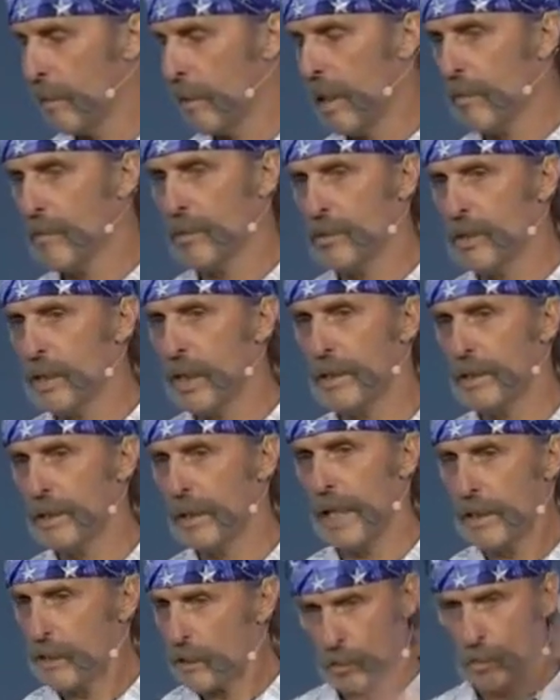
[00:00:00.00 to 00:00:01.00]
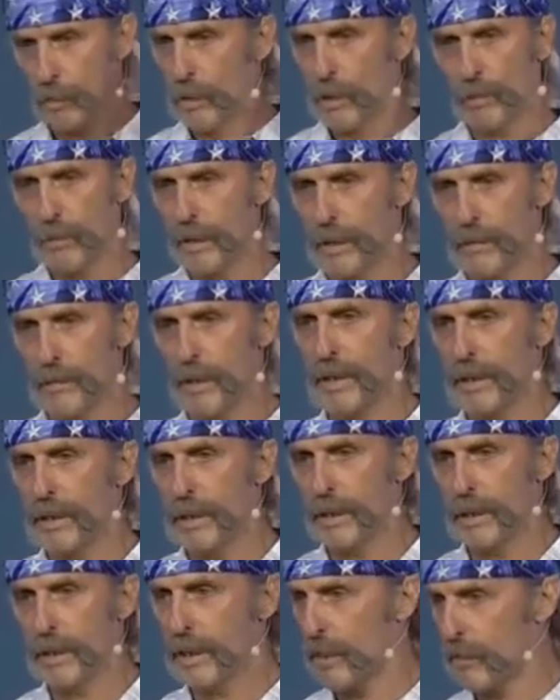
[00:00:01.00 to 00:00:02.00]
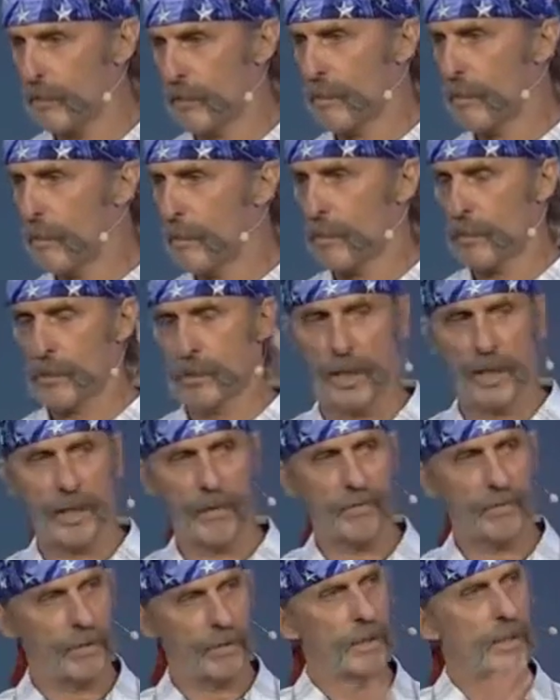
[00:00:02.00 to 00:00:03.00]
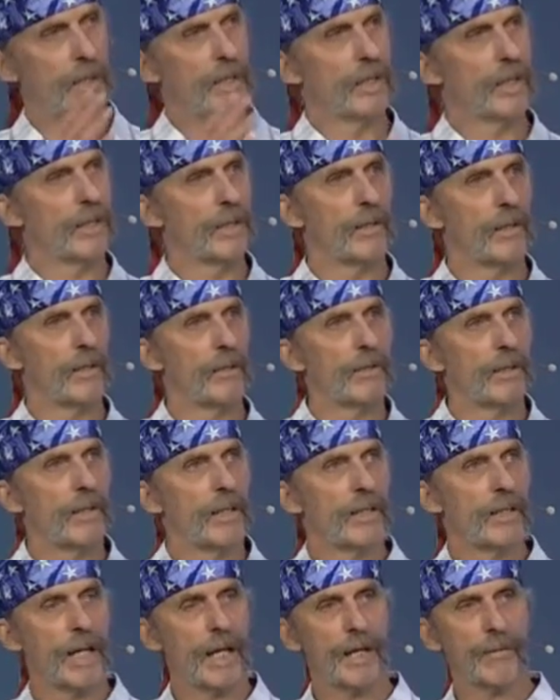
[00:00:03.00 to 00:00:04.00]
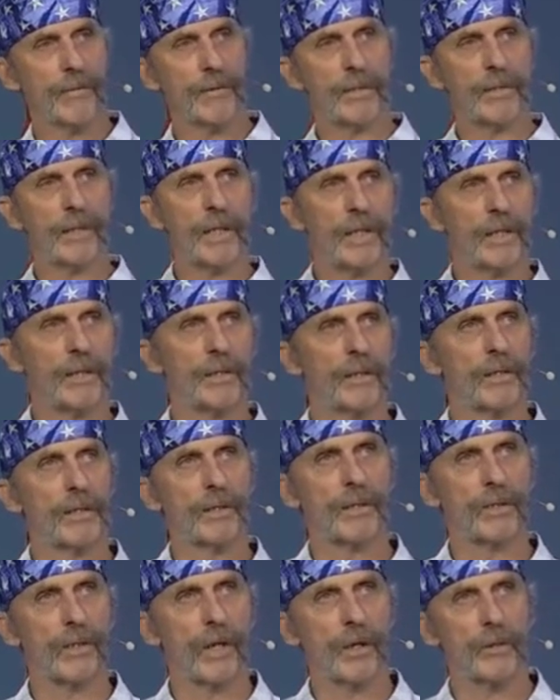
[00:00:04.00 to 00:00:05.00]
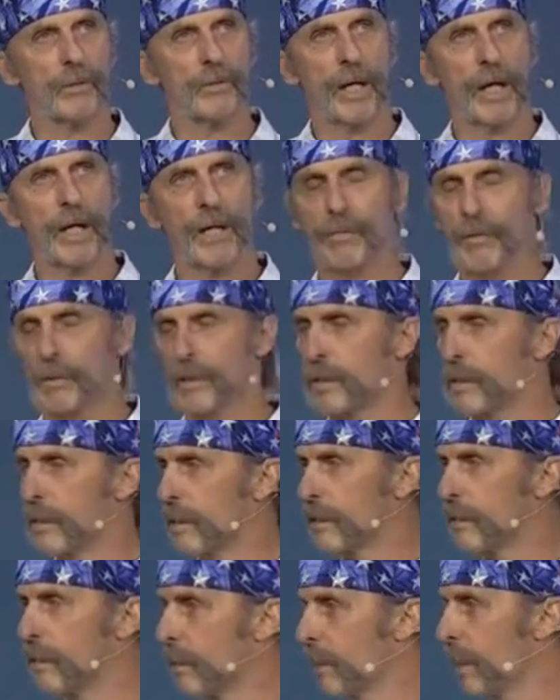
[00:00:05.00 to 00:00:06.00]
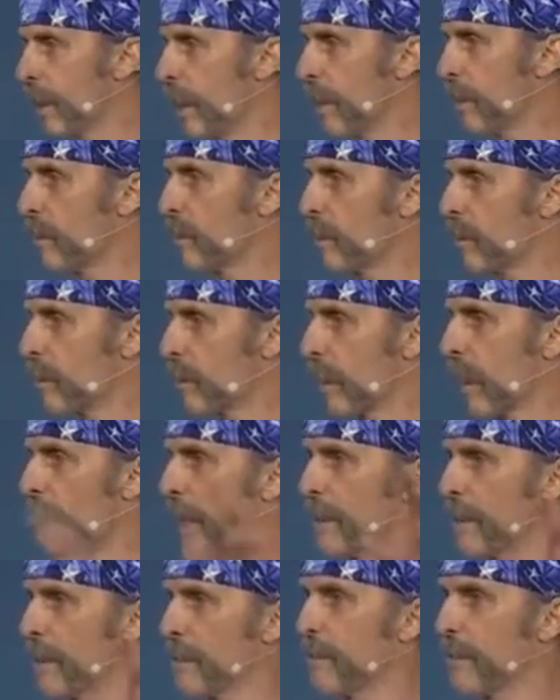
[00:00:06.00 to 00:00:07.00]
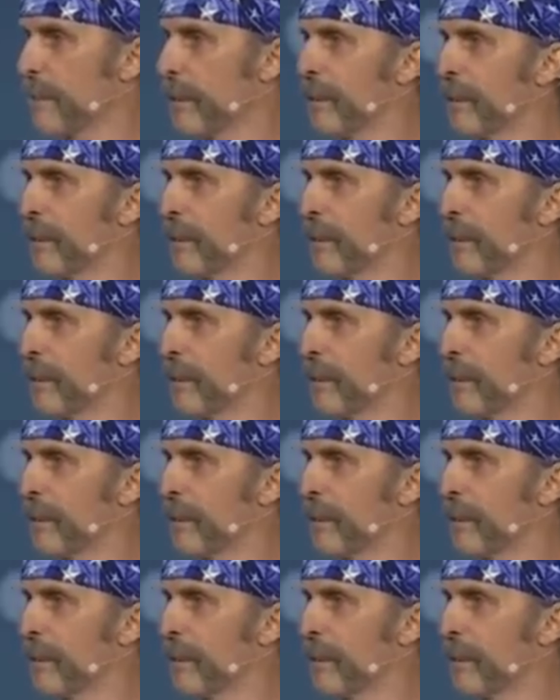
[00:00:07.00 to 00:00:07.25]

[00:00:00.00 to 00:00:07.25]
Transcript: Well, all of a sudden, that just went away right then. I could remember stuff and, you know, thought I was on Star Trek with going down, the sky getting